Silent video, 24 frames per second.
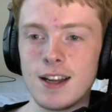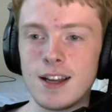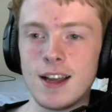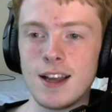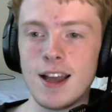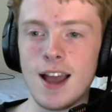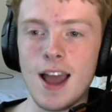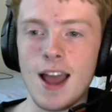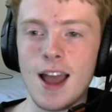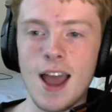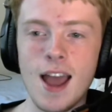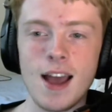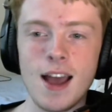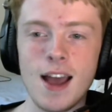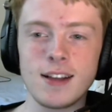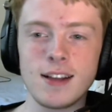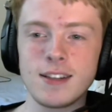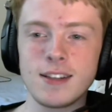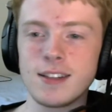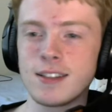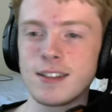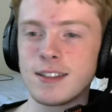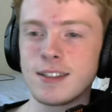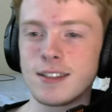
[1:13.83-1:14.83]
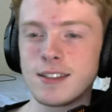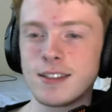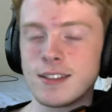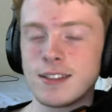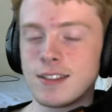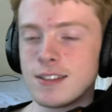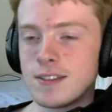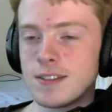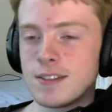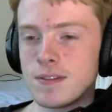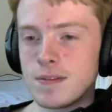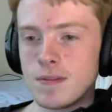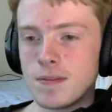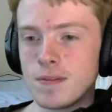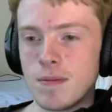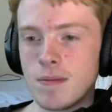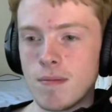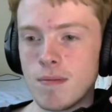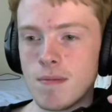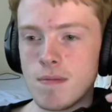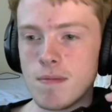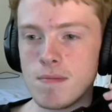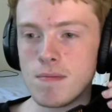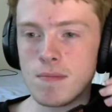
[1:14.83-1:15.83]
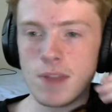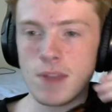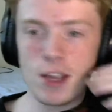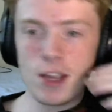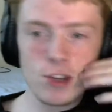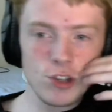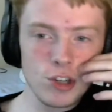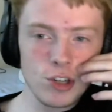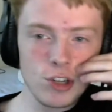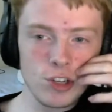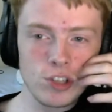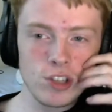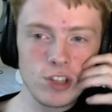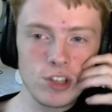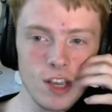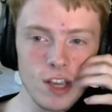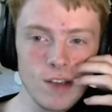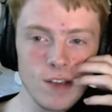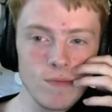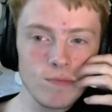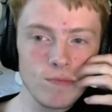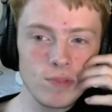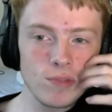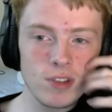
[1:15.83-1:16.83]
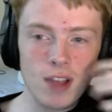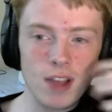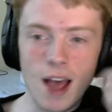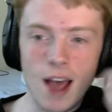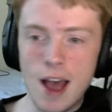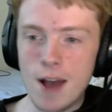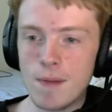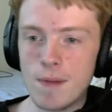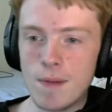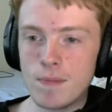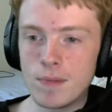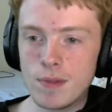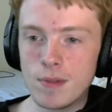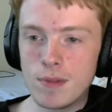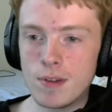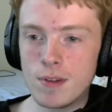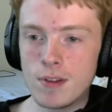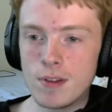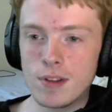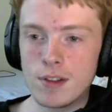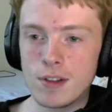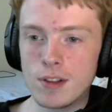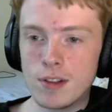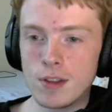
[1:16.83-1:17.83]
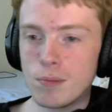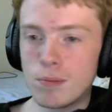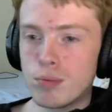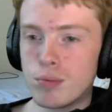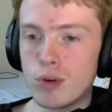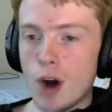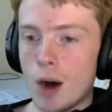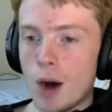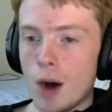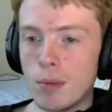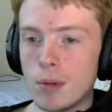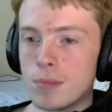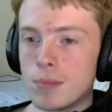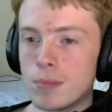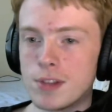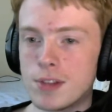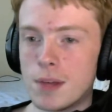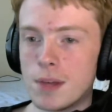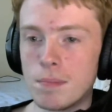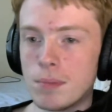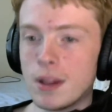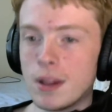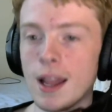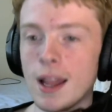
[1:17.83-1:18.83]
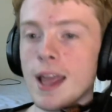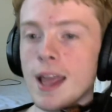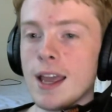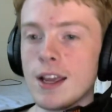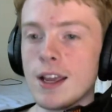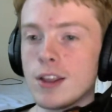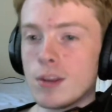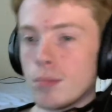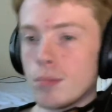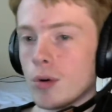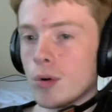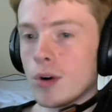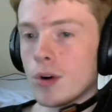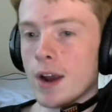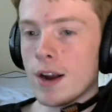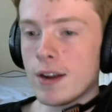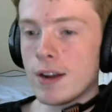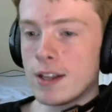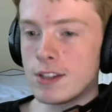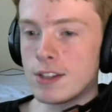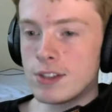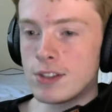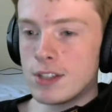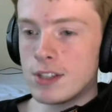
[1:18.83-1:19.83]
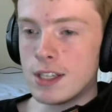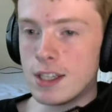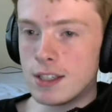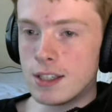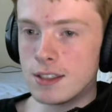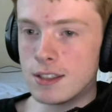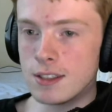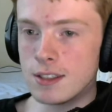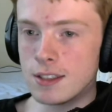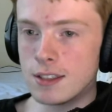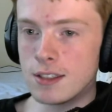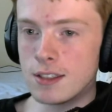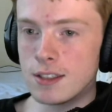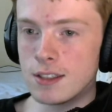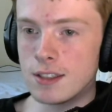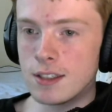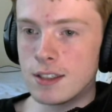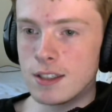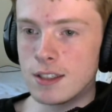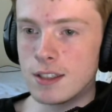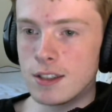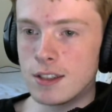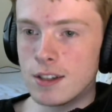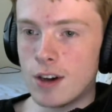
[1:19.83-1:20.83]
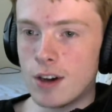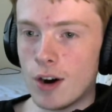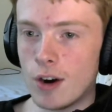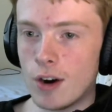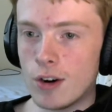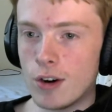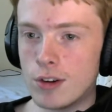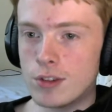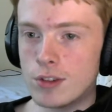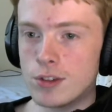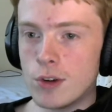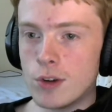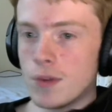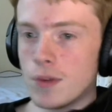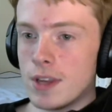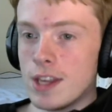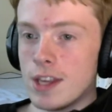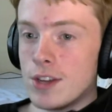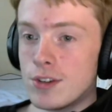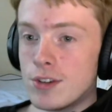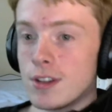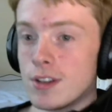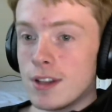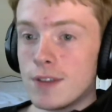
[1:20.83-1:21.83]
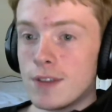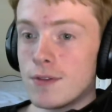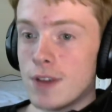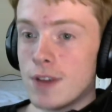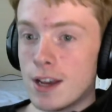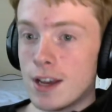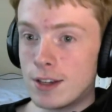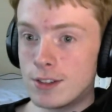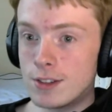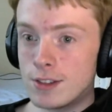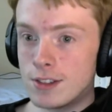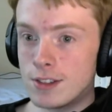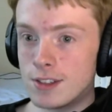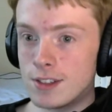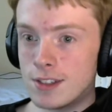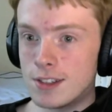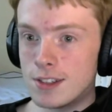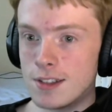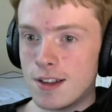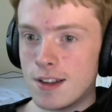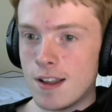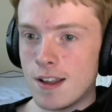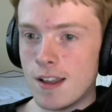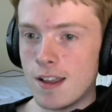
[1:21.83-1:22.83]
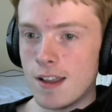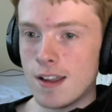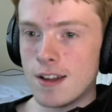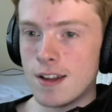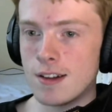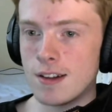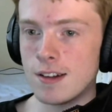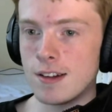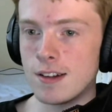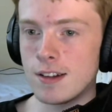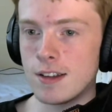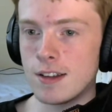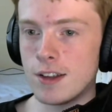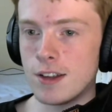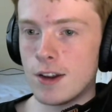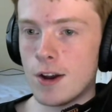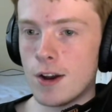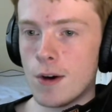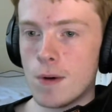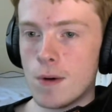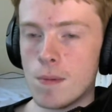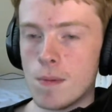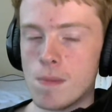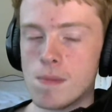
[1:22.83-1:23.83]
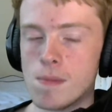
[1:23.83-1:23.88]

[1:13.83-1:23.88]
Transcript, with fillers: And it just seems that the problems that plague the Bulgarian scene are so easily fixed, you know.